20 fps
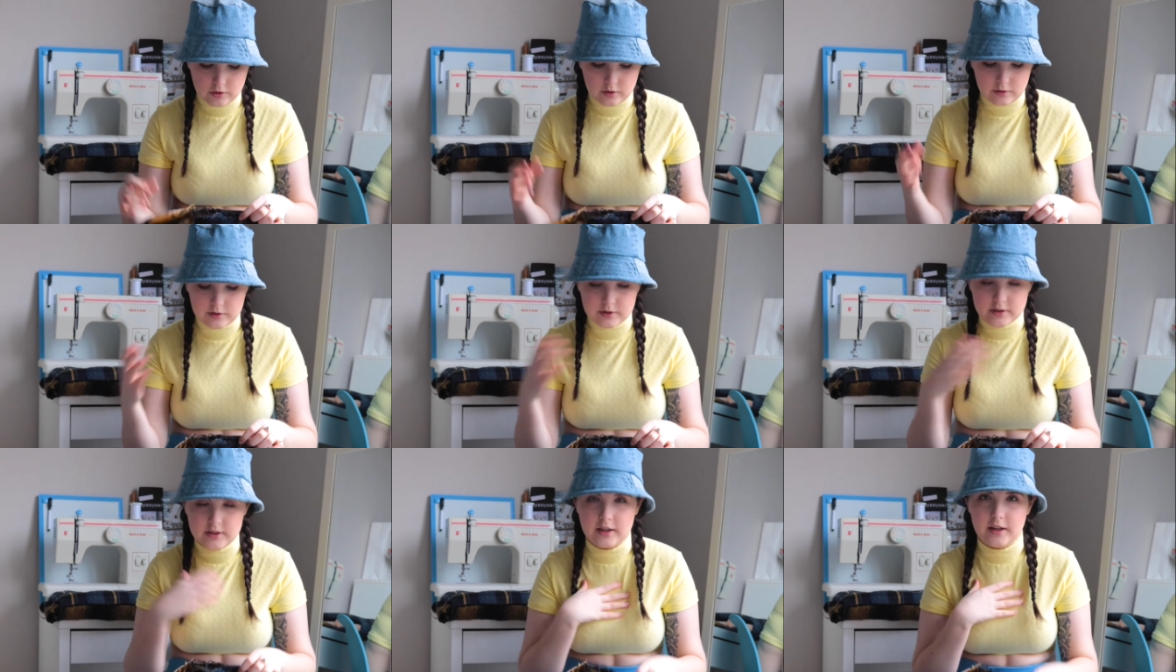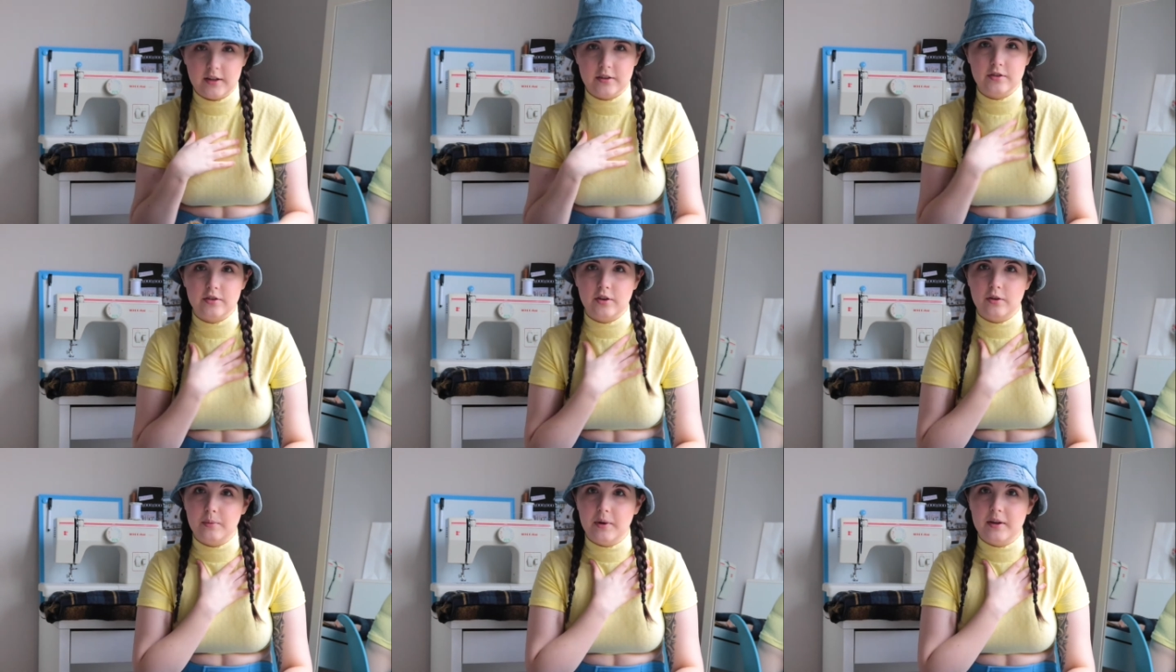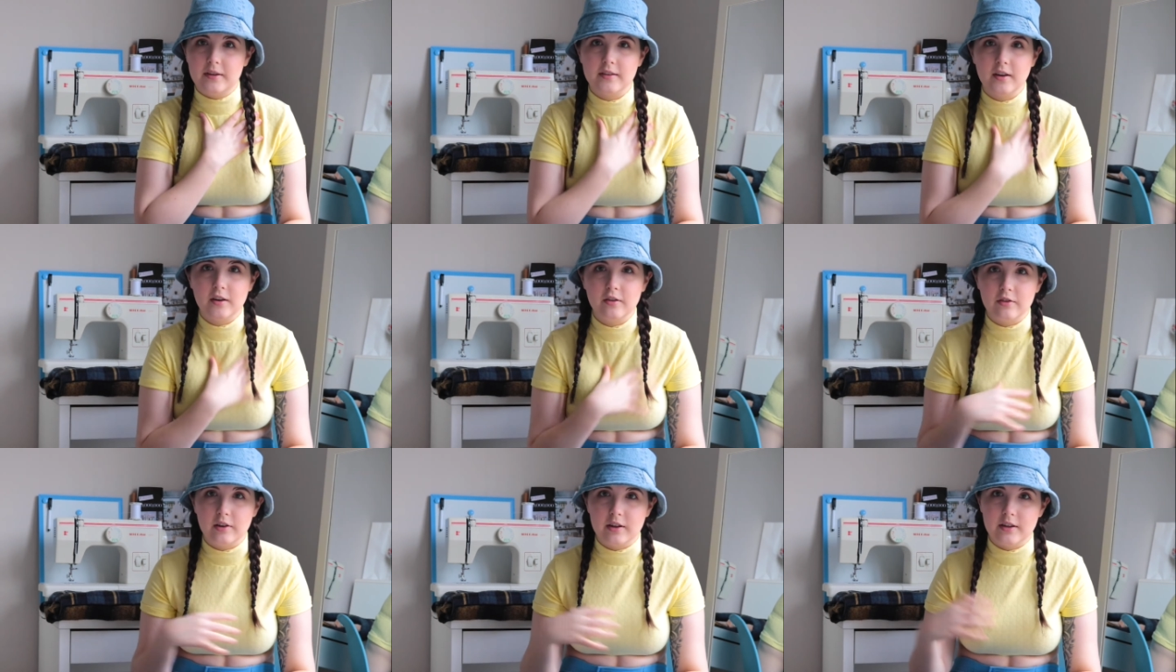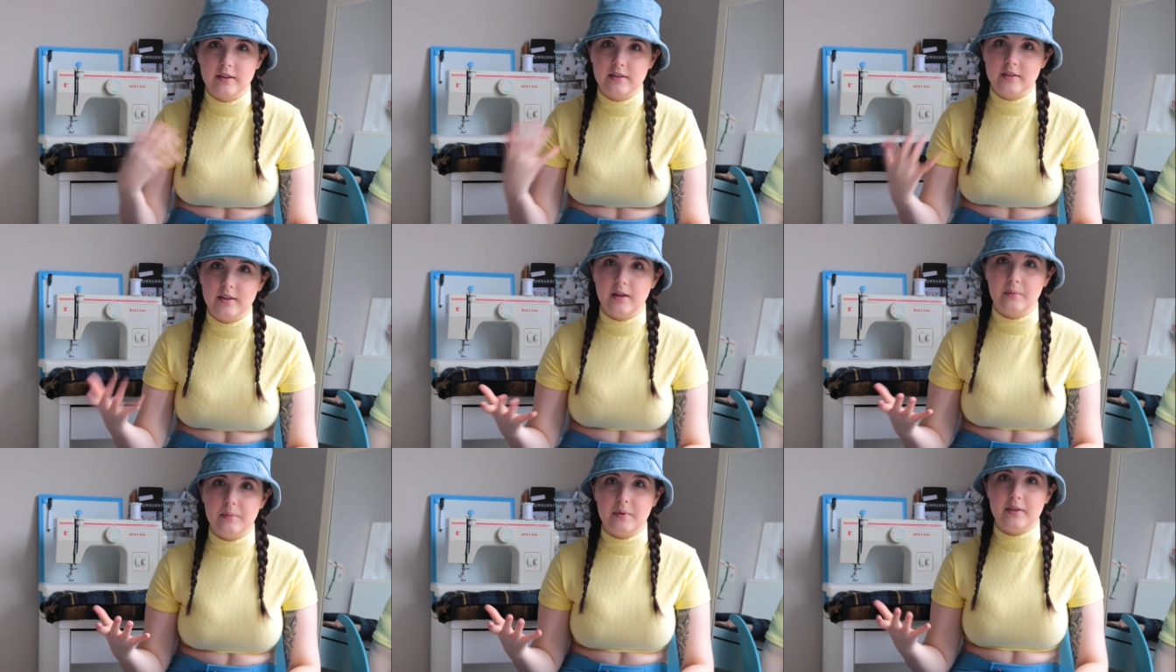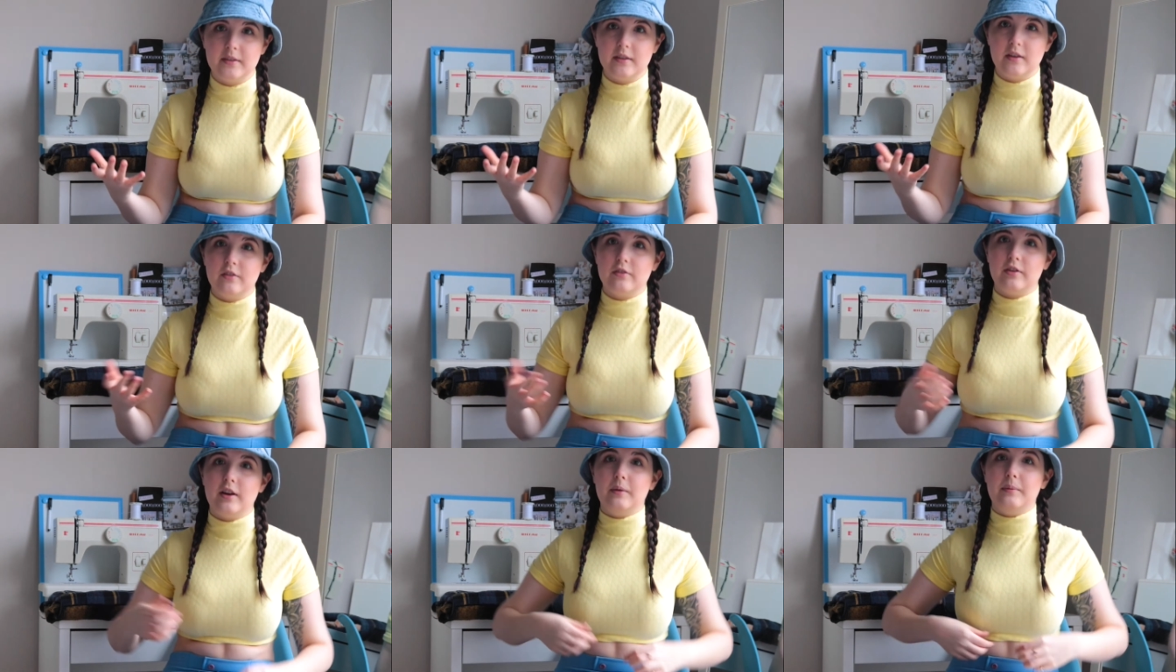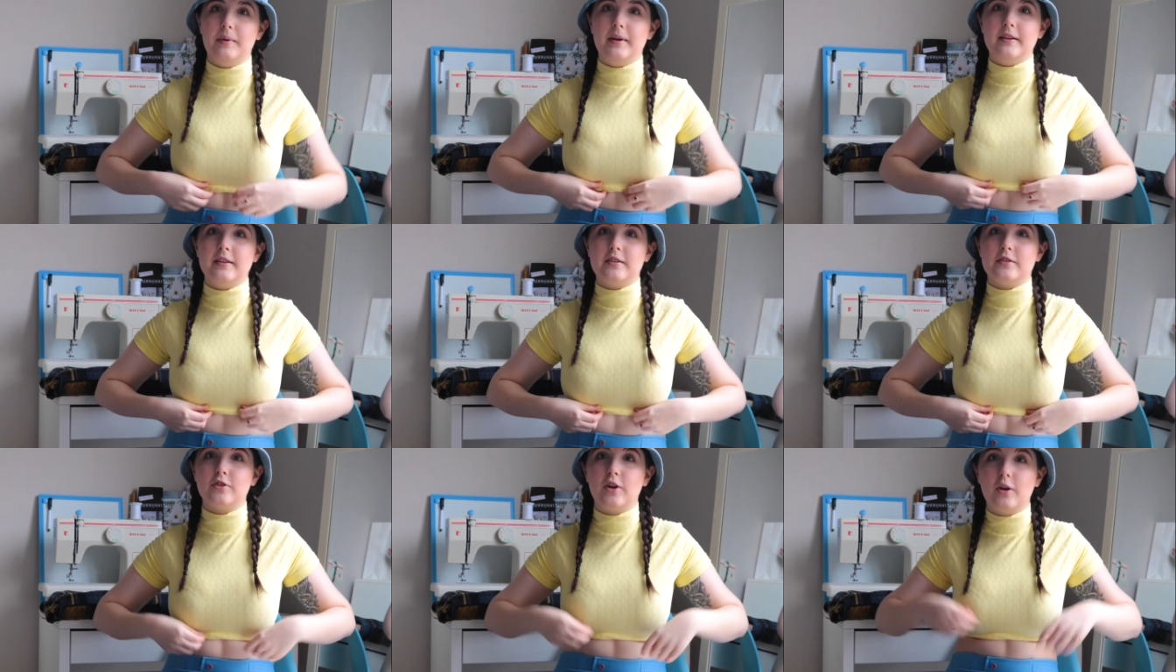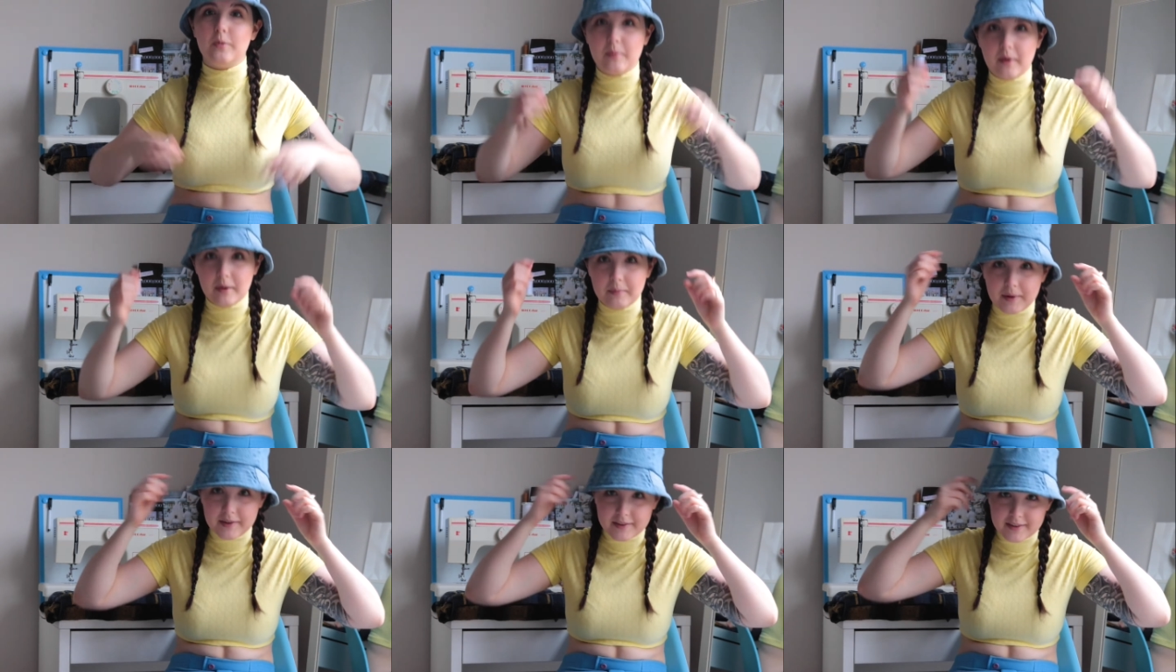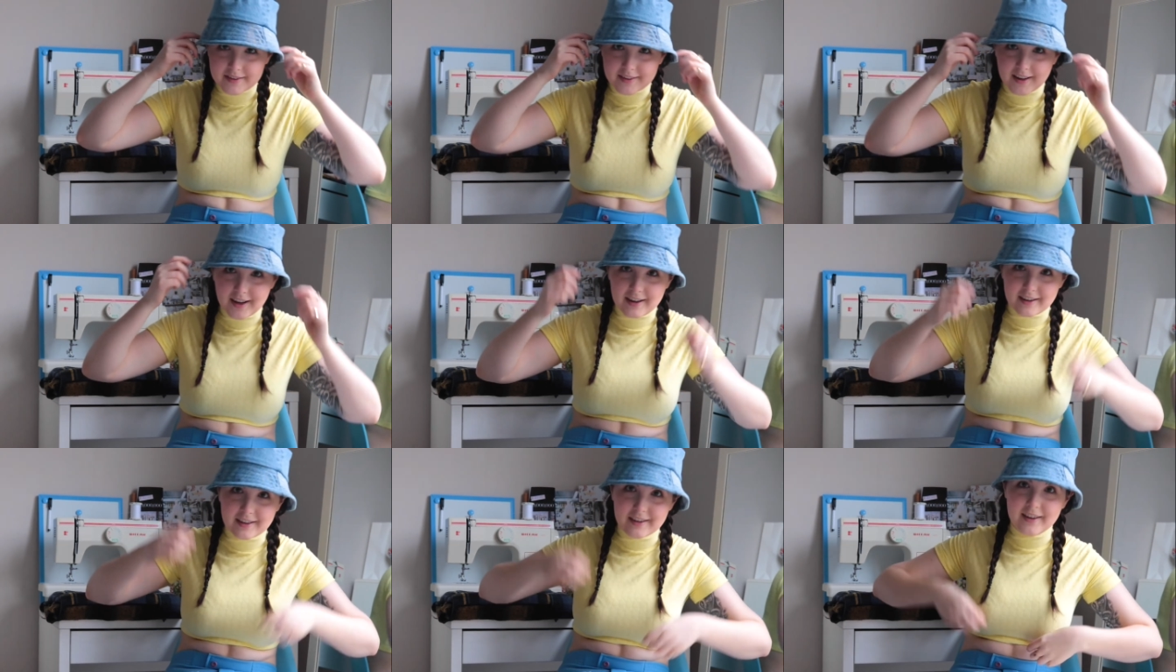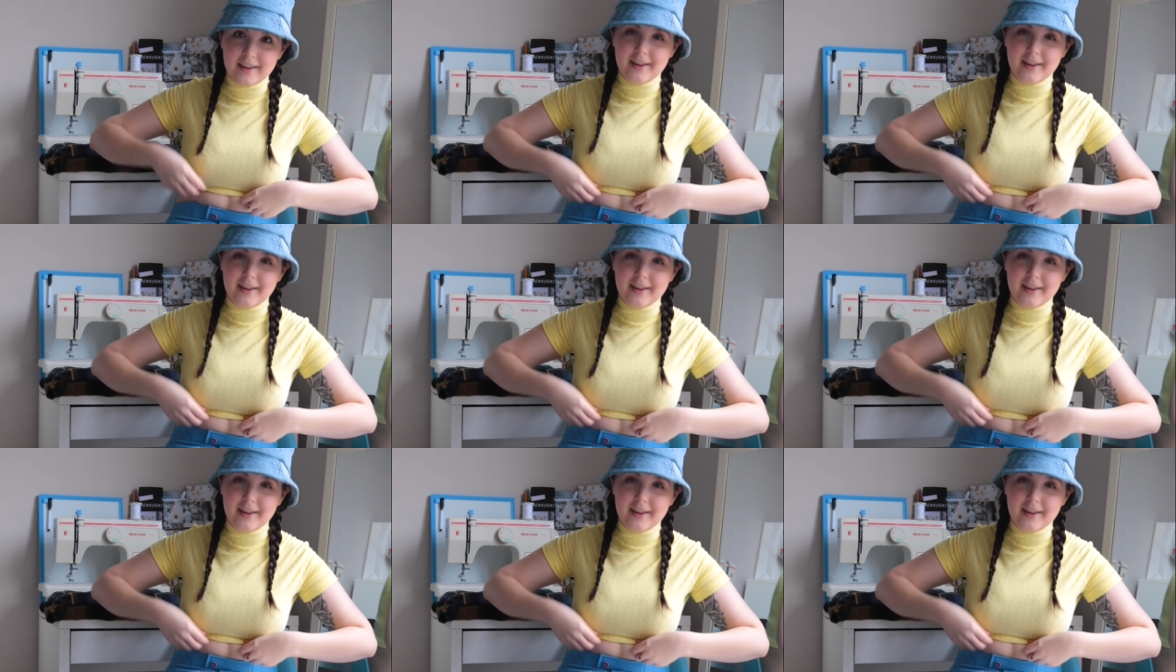obviously I sewed myself, I designed myself, I made this top, I made this hat,